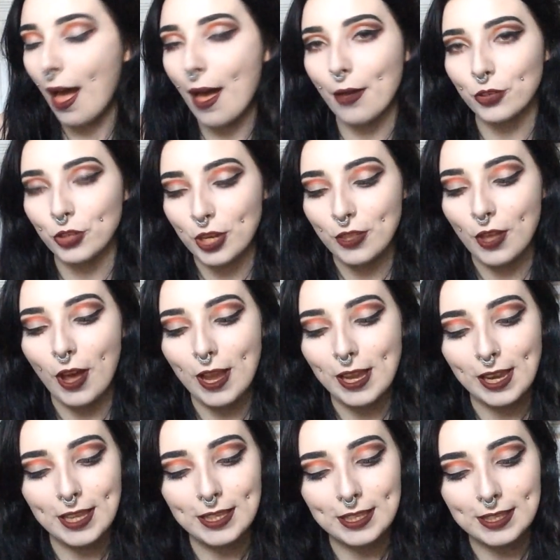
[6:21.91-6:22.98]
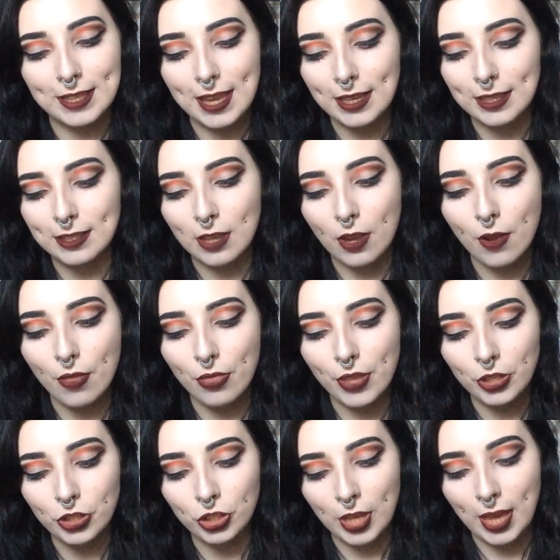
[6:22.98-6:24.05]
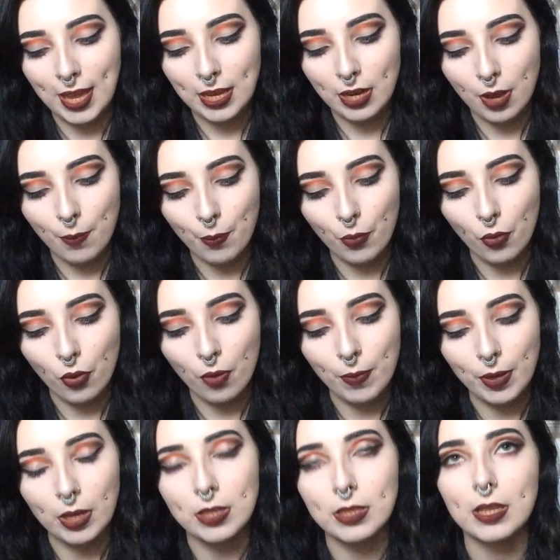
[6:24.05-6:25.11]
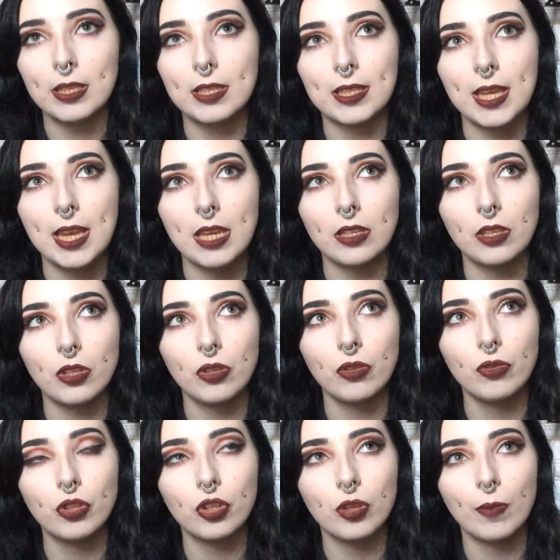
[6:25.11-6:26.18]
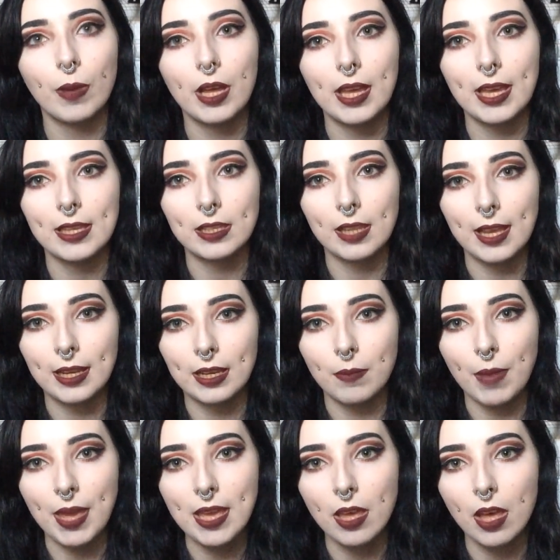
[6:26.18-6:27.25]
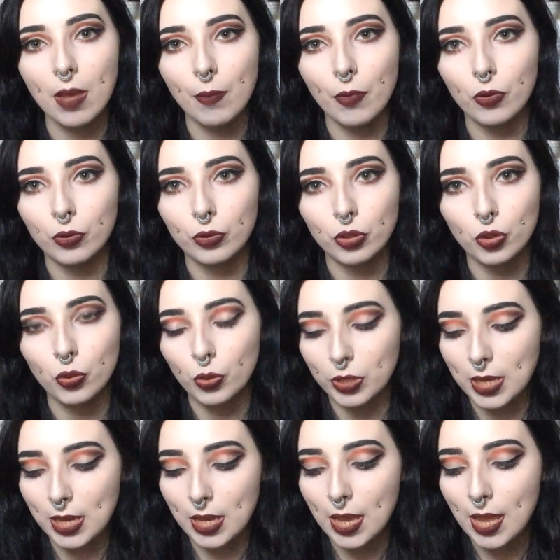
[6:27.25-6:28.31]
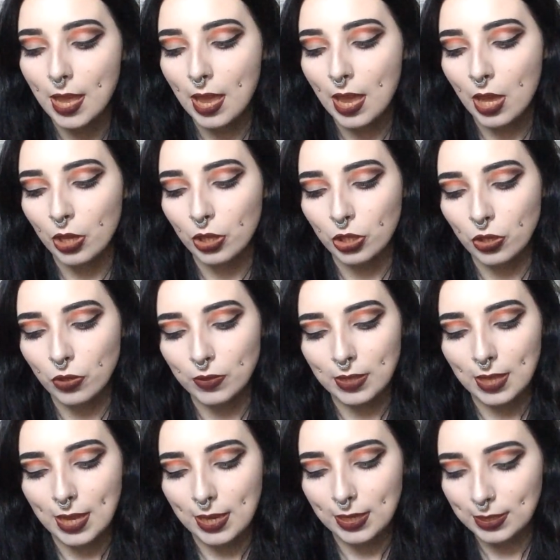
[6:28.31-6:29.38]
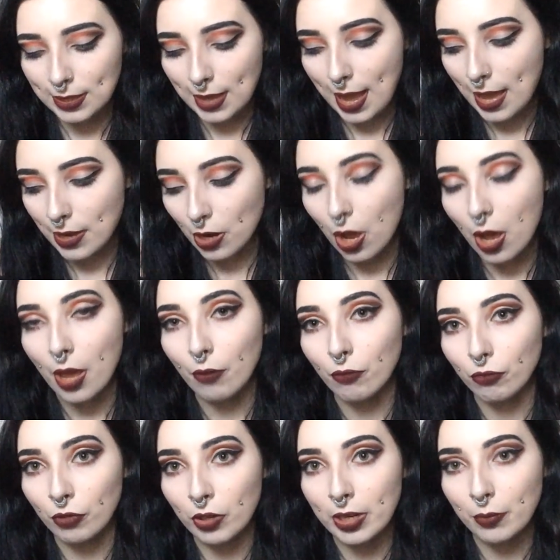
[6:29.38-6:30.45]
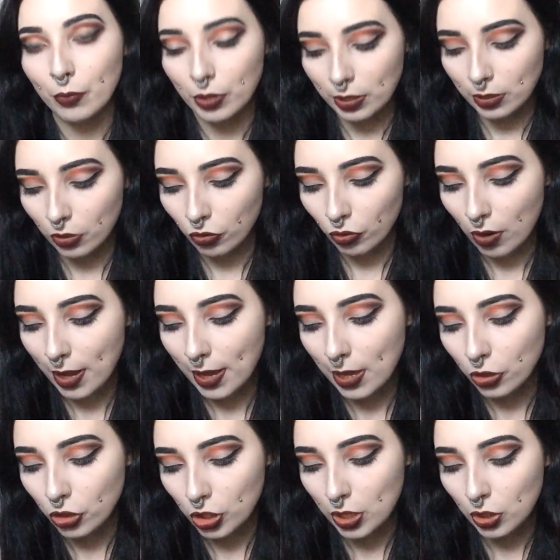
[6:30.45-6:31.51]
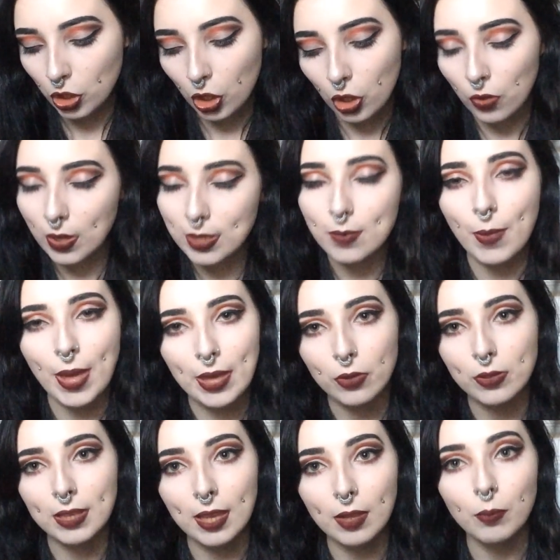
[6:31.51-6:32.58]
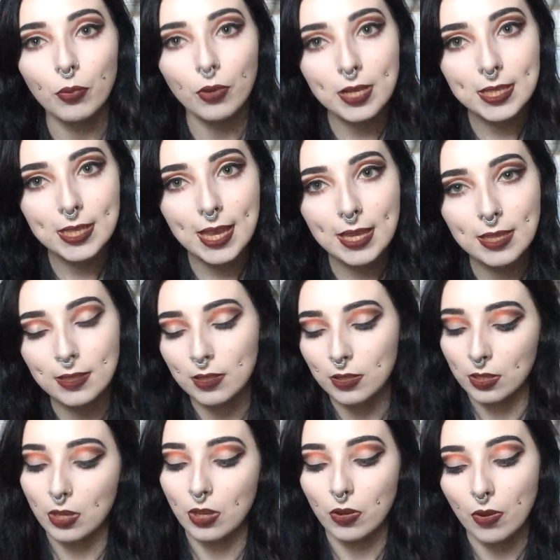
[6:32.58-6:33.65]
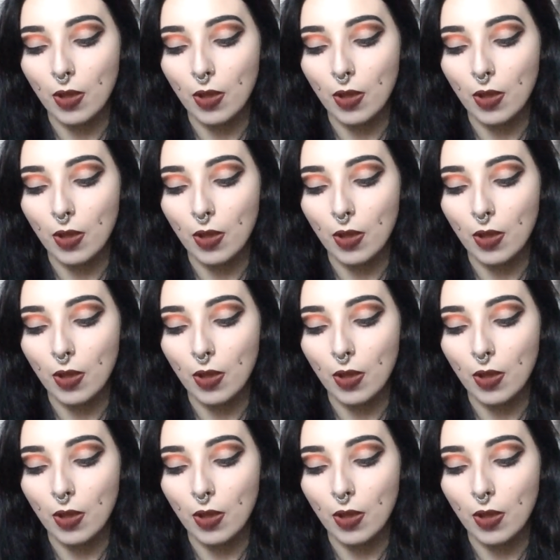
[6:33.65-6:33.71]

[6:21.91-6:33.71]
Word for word: I'll show you the highlighters next. So this shade I bought because I'd seen YouTuber It's Likely Makeup or Geordie use this and I really wanted to try it. She too is a pale skinned princess so